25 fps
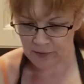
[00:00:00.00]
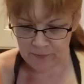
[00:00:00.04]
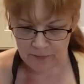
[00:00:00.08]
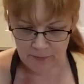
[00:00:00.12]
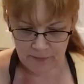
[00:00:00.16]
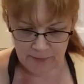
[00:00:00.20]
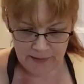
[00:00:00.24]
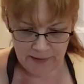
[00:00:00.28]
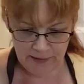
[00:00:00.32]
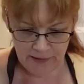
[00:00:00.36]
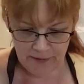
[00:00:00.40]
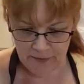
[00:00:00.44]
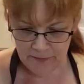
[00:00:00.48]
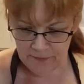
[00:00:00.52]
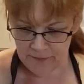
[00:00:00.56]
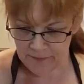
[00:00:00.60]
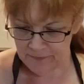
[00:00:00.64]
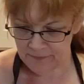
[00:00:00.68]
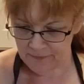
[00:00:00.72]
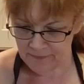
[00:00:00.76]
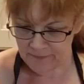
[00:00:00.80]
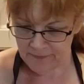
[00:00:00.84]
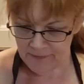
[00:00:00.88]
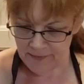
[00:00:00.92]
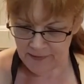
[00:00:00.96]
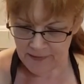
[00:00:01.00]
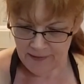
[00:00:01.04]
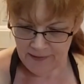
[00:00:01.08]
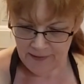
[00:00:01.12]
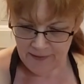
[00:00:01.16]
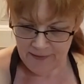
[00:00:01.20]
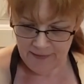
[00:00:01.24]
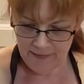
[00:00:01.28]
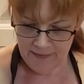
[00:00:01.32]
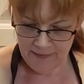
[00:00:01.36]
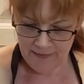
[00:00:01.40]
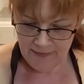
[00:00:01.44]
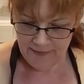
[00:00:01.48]
on there,
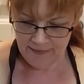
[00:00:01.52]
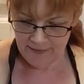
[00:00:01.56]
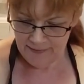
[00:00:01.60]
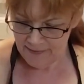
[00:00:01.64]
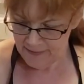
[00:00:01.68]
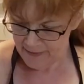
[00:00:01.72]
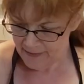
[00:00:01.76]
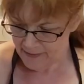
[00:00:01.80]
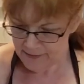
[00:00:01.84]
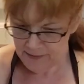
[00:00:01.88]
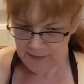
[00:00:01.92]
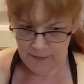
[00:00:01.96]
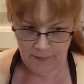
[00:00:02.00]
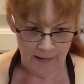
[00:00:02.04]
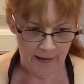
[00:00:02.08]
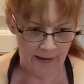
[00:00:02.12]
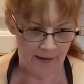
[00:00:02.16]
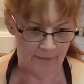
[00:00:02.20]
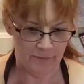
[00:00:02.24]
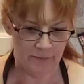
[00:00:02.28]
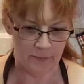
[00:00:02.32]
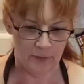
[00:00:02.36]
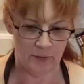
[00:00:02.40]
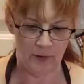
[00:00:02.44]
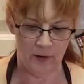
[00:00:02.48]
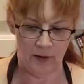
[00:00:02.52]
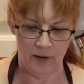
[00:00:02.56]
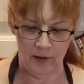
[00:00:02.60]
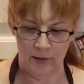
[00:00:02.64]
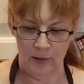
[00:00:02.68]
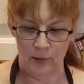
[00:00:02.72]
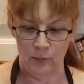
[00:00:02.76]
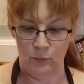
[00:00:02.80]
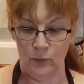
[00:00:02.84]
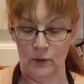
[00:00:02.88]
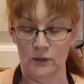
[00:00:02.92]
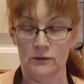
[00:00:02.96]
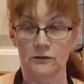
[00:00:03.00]
and you have a
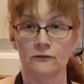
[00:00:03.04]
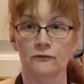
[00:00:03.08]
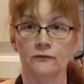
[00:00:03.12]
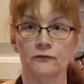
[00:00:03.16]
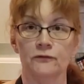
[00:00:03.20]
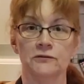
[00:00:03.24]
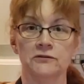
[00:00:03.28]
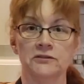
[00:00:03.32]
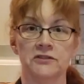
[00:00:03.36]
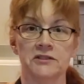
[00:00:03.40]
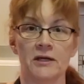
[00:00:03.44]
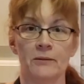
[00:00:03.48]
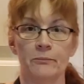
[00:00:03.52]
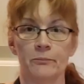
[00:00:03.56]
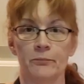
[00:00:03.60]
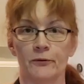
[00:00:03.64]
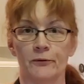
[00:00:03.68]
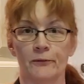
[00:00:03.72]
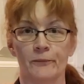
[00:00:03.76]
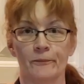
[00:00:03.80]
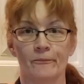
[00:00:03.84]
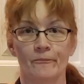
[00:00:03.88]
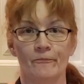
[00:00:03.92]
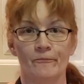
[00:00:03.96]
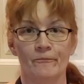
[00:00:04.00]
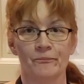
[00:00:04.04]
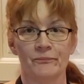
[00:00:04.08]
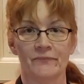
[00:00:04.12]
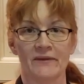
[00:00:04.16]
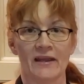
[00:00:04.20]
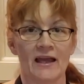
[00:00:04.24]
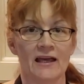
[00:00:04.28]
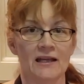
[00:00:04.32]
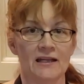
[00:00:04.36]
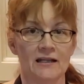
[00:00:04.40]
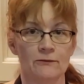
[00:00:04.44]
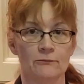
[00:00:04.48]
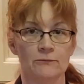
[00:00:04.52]
wonderful supper.
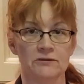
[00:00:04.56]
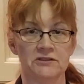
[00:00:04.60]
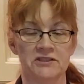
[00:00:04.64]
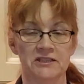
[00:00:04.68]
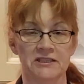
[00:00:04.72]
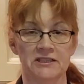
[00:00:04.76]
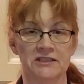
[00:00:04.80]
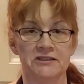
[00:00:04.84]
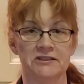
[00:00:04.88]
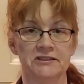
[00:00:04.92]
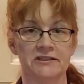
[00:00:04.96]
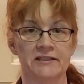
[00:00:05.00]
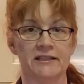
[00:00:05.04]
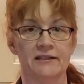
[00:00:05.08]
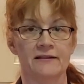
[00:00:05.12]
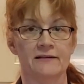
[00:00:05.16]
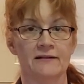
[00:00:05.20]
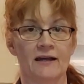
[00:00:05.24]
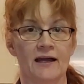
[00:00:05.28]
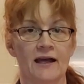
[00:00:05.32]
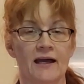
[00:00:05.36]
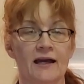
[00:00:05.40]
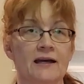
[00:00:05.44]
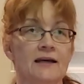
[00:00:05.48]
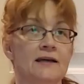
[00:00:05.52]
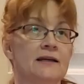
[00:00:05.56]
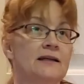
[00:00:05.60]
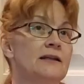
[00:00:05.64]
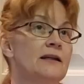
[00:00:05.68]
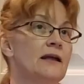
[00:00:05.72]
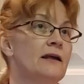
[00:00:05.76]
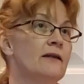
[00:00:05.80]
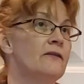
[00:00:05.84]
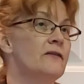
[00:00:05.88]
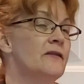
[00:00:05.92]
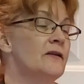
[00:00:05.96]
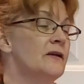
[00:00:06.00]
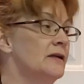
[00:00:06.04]
And it was easy, and
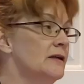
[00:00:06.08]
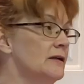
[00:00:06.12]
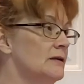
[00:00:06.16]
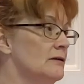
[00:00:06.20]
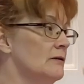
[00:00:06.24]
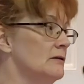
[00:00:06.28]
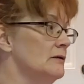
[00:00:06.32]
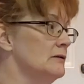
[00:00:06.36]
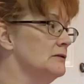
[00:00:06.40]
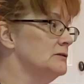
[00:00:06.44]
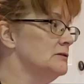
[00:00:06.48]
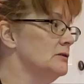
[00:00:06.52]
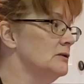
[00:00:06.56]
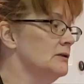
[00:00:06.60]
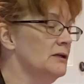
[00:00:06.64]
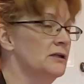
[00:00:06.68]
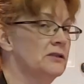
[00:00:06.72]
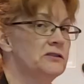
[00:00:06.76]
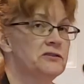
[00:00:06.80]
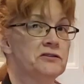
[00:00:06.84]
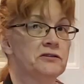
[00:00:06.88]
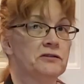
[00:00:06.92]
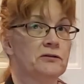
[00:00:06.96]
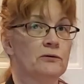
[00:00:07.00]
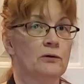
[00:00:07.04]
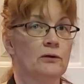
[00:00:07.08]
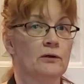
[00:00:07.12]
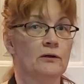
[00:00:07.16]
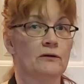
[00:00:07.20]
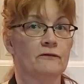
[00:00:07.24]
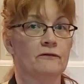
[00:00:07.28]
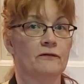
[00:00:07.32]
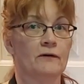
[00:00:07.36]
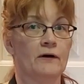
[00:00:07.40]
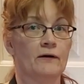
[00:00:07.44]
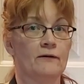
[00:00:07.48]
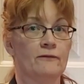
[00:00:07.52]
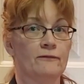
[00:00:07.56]
I think it all took us
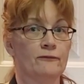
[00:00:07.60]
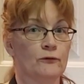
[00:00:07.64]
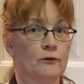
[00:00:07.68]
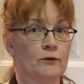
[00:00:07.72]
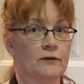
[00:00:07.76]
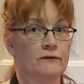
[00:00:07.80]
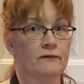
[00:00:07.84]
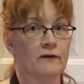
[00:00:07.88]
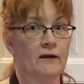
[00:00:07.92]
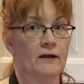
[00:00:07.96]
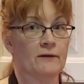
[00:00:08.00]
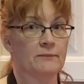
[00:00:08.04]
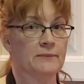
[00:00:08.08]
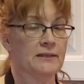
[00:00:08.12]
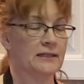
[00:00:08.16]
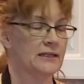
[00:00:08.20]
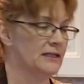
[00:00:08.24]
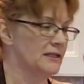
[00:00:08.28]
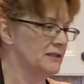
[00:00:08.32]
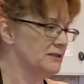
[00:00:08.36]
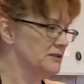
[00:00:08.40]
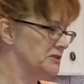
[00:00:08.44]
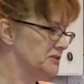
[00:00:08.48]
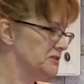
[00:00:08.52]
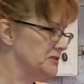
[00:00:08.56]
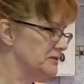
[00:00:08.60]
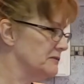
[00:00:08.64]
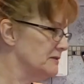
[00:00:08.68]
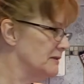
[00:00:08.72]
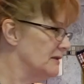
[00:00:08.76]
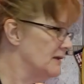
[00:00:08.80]
about 45 minutes.